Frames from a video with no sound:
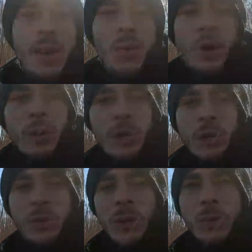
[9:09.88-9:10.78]
when
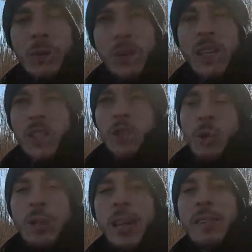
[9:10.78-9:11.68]
we when we reach a
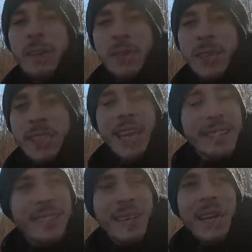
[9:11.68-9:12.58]
certain level of
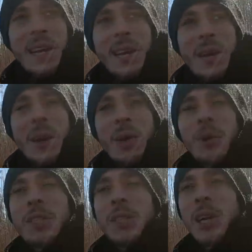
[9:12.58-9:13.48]
success
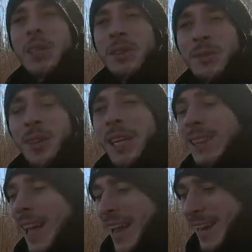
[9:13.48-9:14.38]
we start to
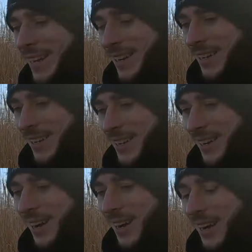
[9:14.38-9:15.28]
feel like
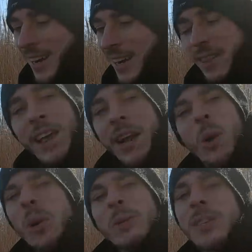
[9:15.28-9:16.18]
uh, that
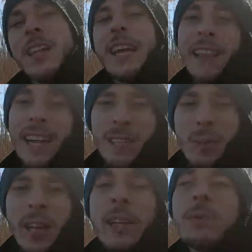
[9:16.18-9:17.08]
always was like that
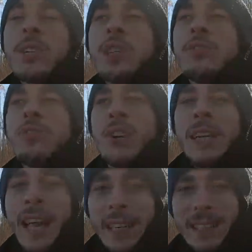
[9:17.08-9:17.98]
we kind of start to
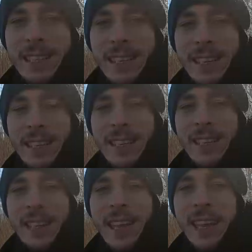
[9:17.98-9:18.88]
forget
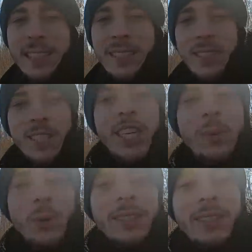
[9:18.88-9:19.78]
that
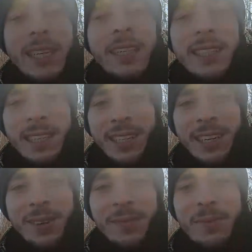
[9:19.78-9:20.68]
shit wasn't easy you
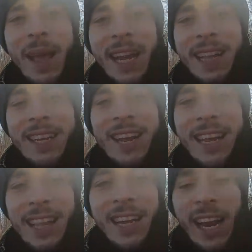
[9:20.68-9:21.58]
know back in the
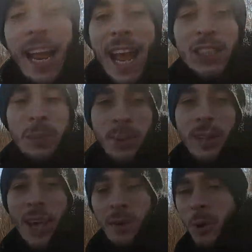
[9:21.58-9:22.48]
day that i had to put
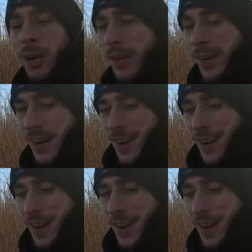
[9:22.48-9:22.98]
a lot of work